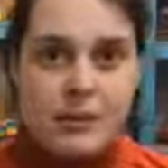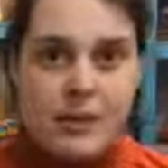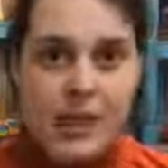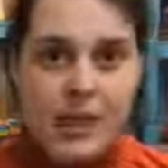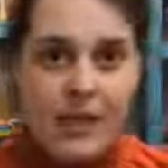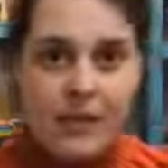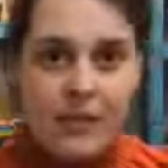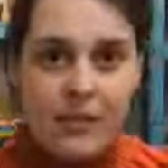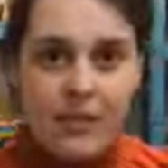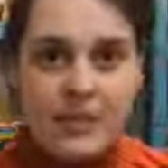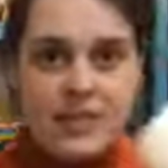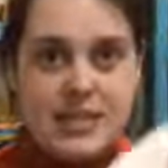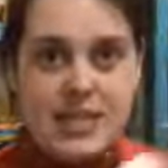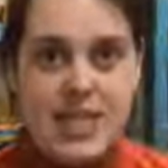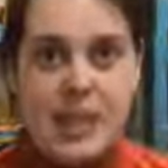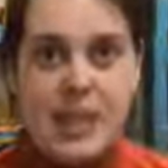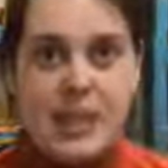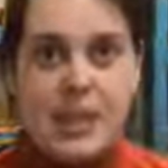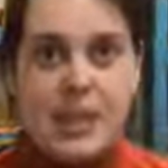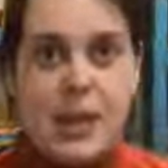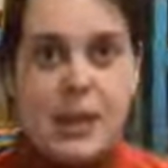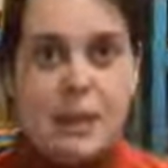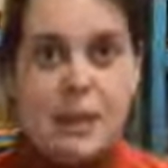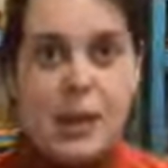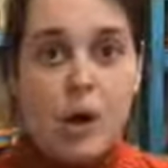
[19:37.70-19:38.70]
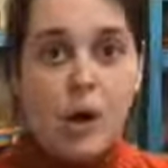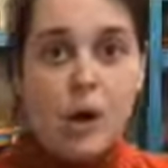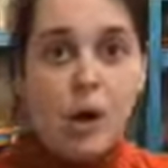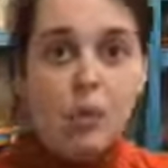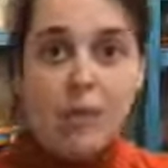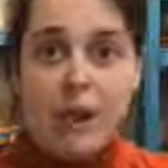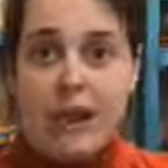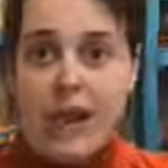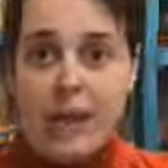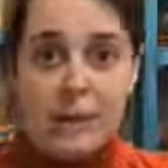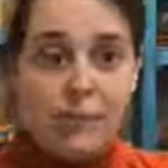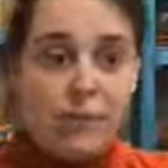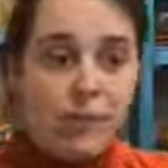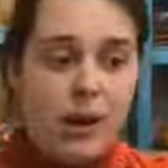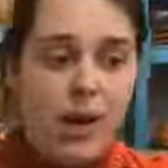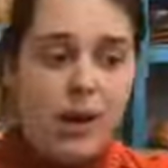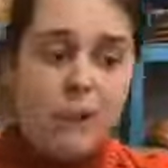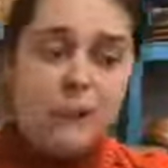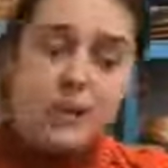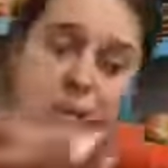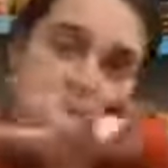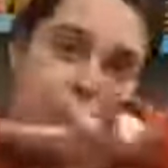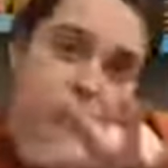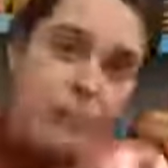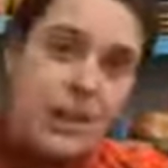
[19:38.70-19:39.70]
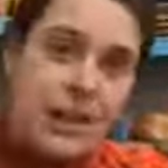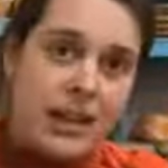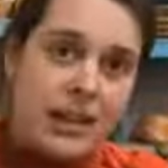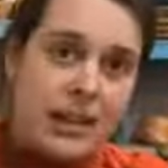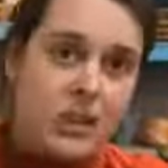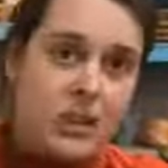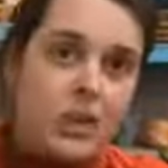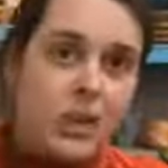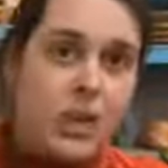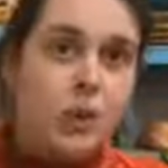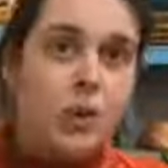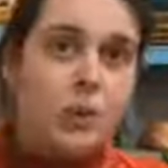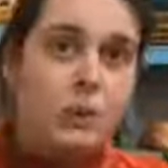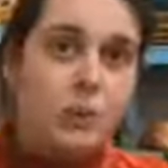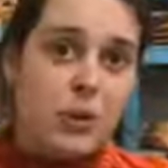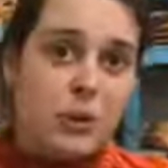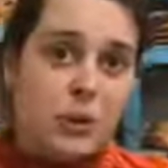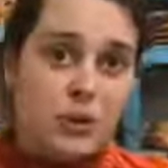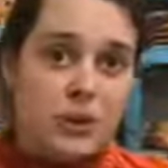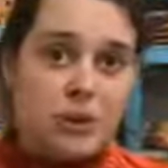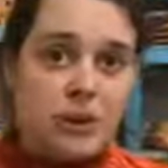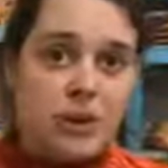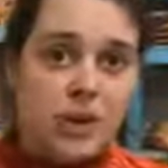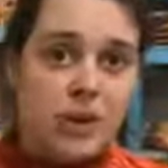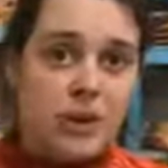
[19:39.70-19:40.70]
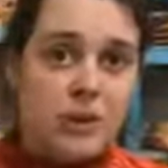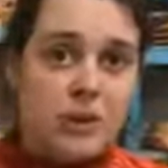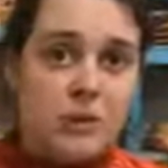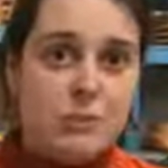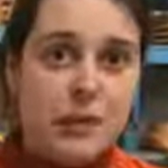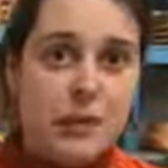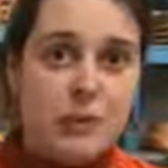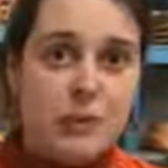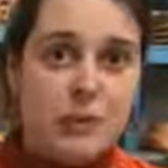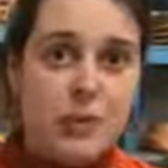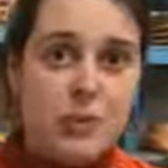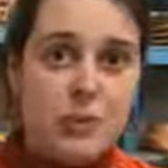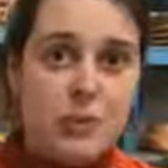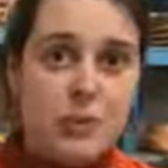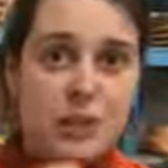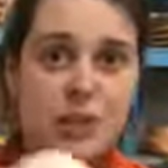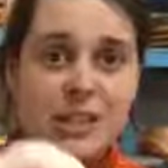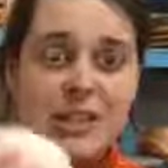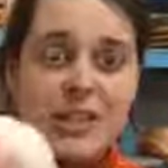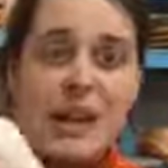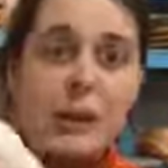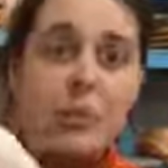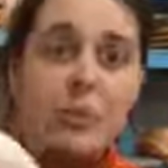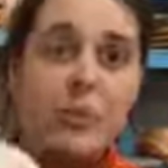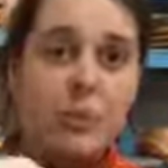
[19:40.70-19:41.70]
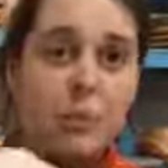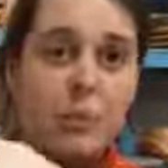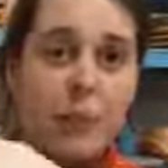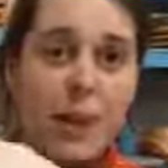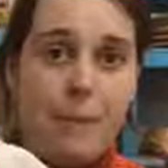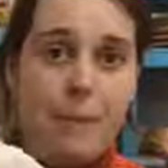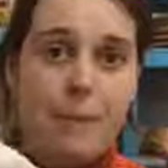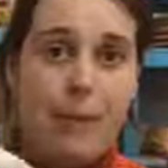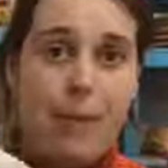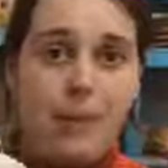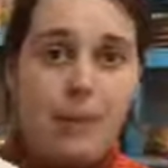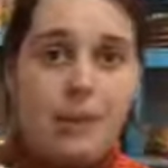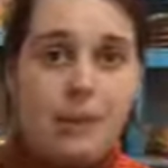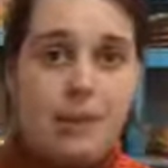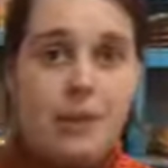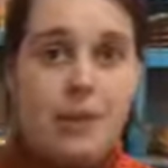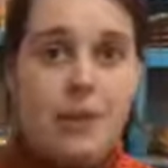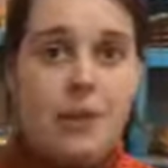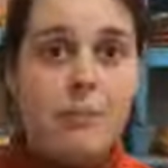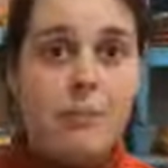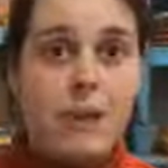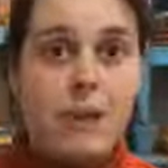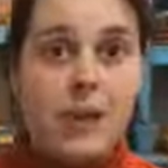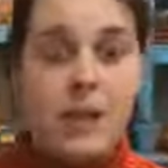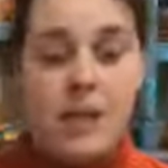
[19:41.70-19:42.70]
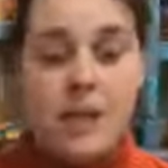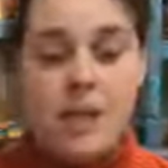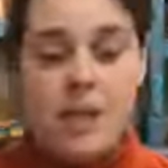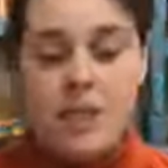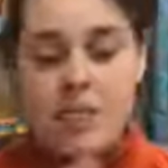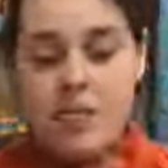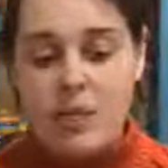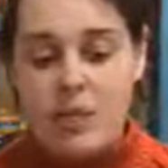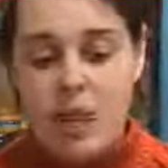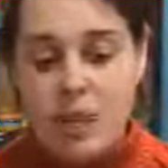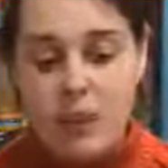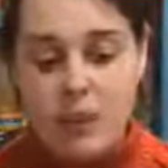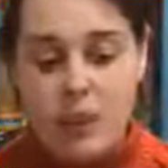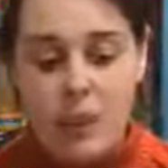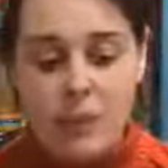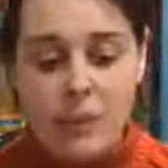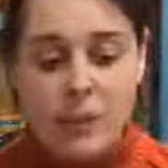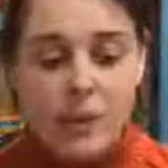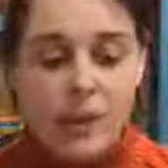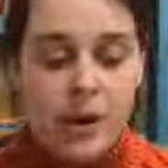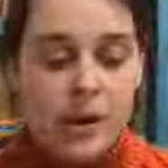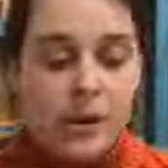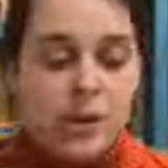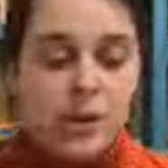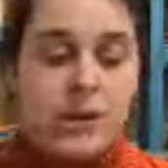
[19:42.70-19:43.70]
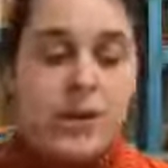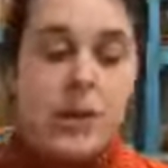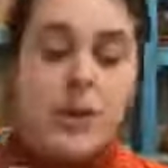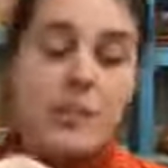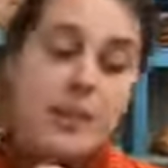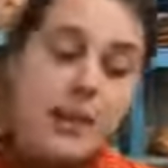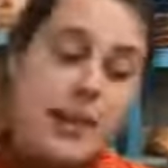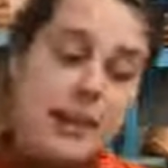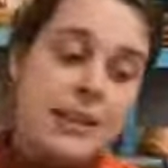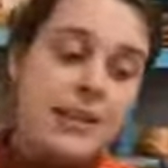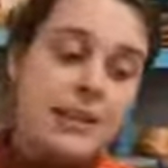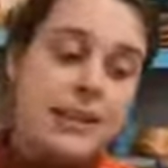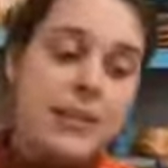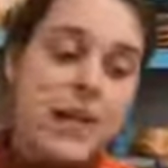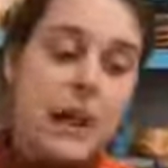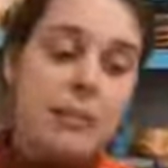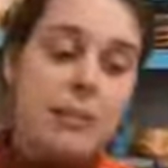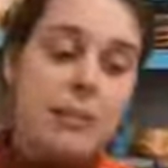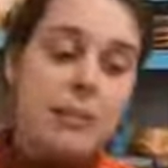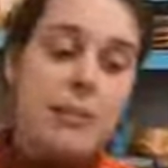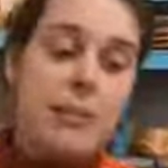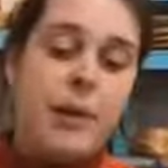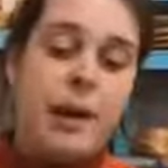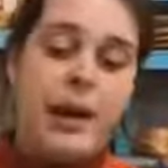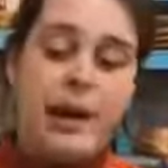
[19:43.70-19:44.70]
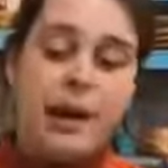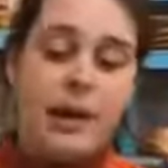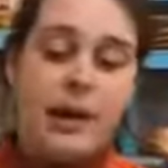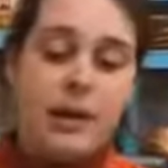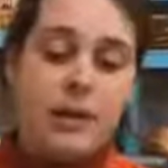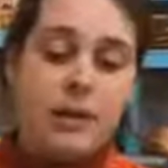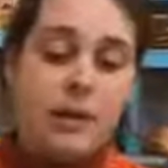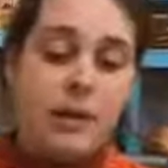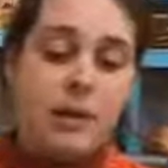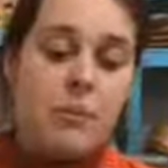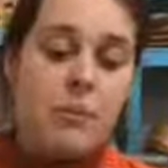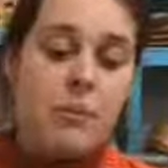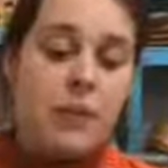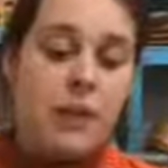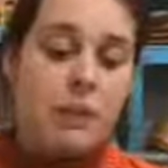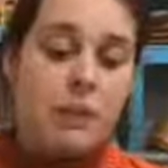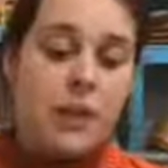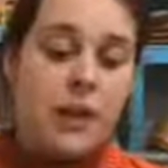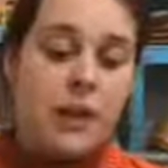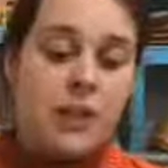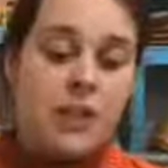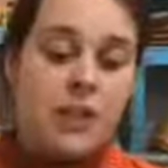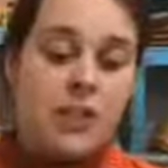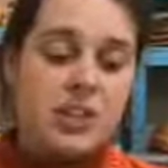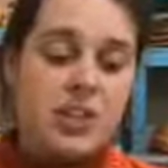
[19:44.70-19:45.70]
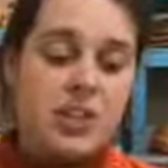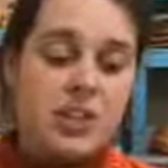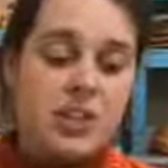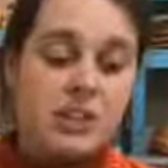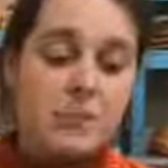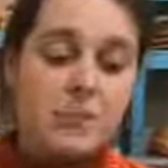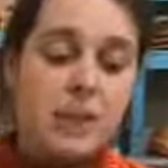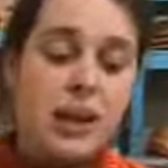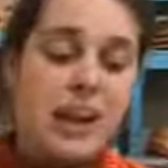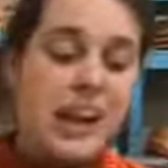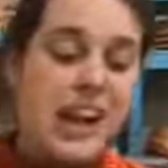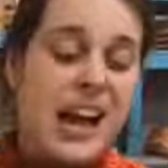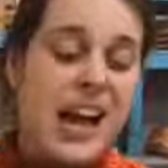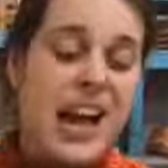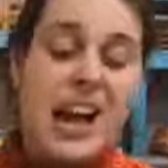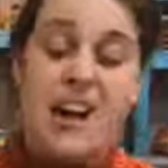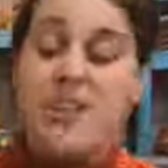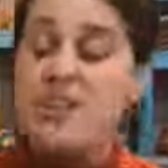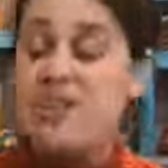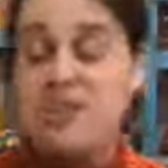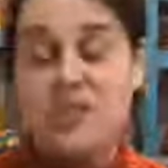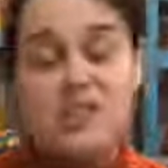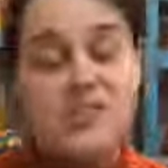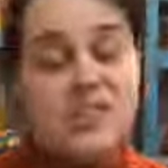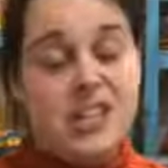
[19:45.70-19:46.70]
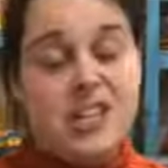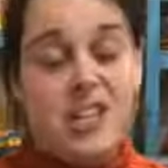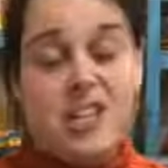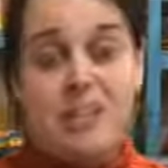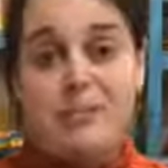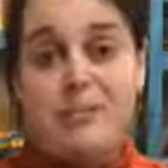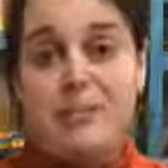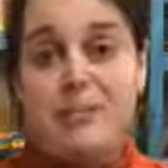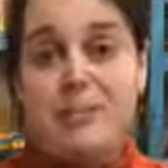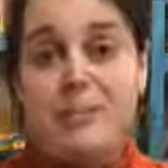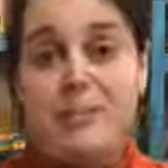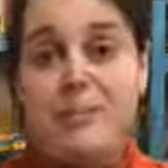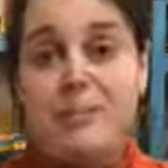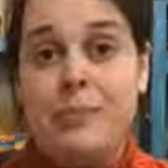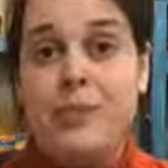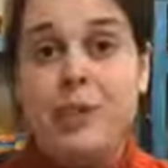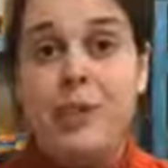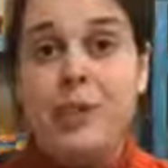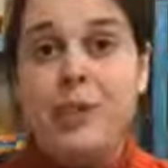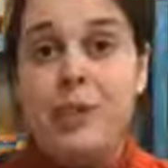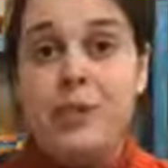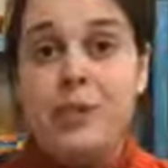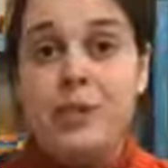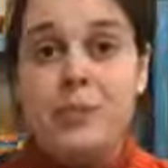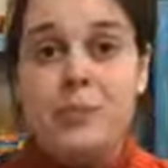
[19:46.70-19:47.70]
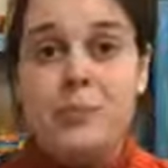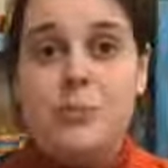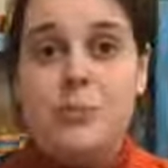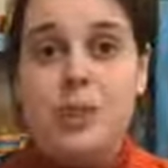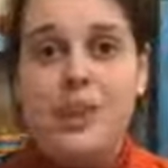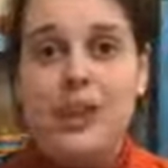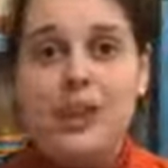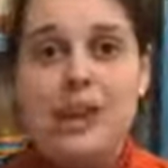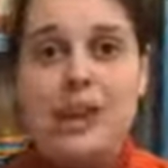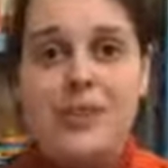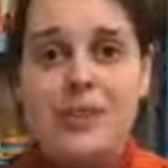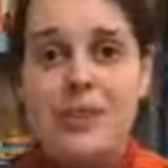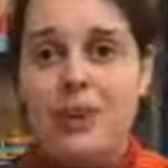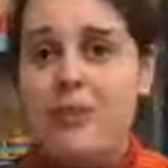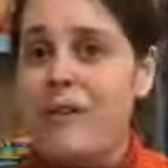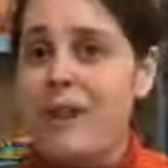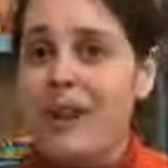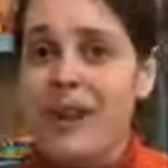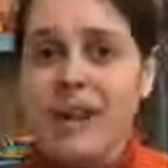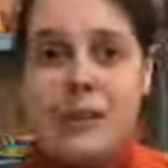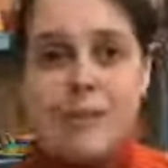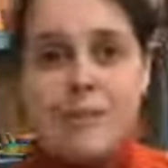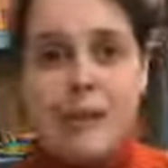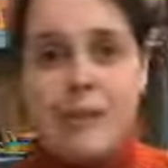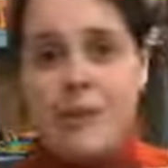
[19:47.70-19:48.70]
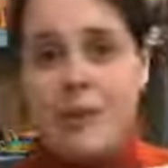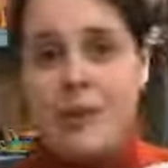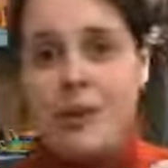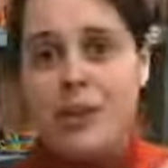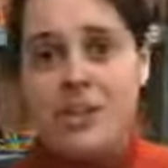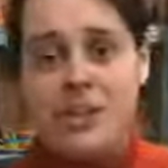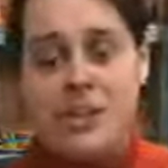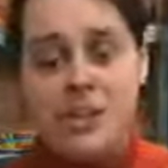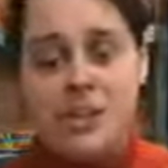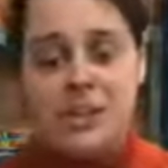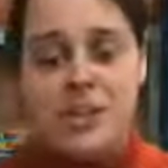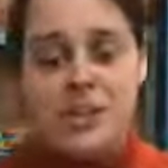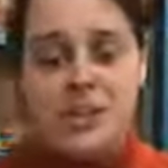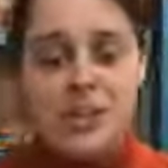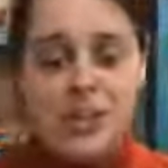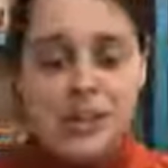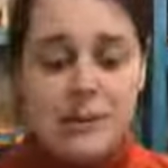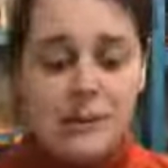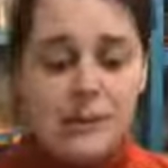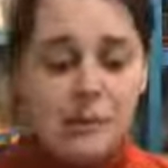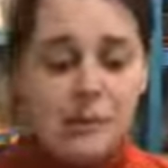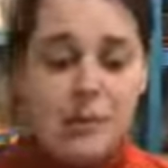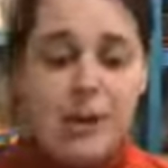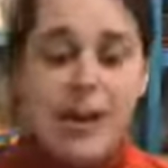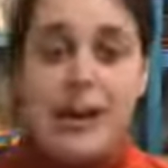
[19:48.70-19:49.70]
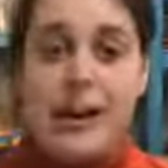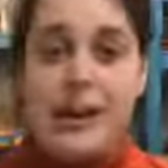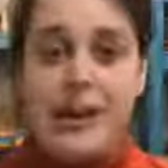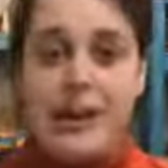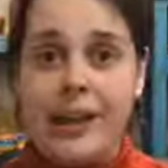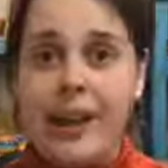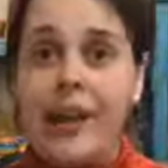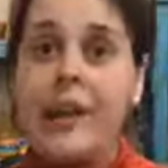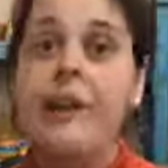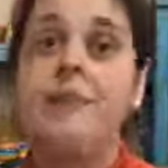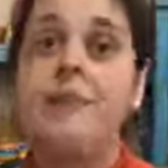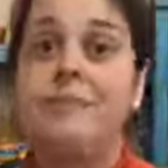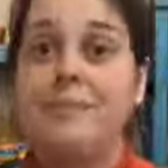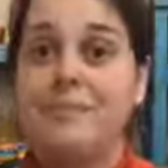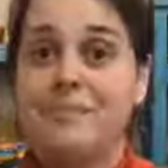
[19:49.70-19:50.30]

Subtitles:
Would have my second nappy already prepped and ready to go to put straight onto baby, so I can deal with the wet part of the nappy, then wipe it out, then snap it back in, put it back in the changing bag after I've changed baby. So I'm not leaving a wriggly baby on a changing table panicking.